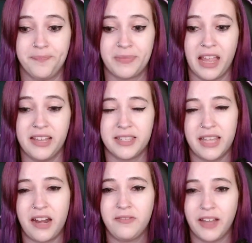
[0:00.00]

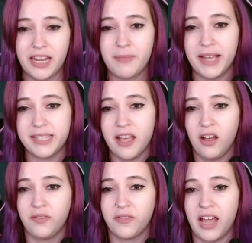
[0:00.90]
instead of letting
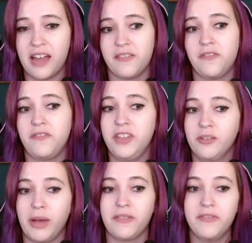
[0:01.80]
myself kind of feel
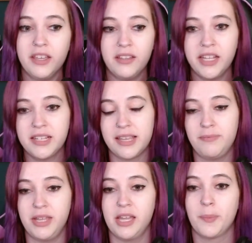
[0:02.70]
my feelings and
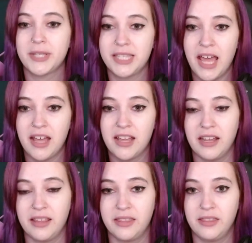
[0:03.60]
be upset
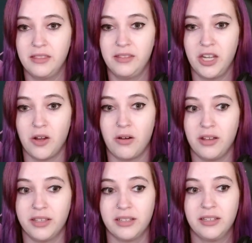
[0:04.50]
and, all
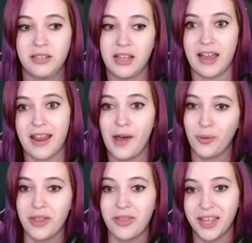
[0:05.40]
the kind of
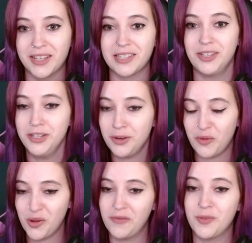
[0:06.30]
healthy things to do
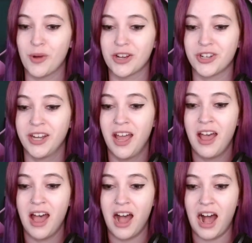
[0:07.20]
if you have depression,
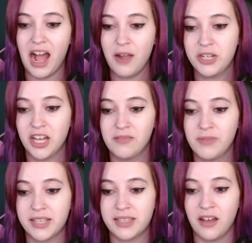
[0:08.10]
I would tell
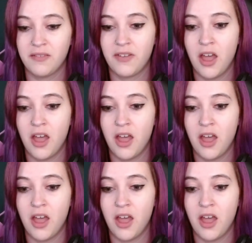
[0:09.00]
myself,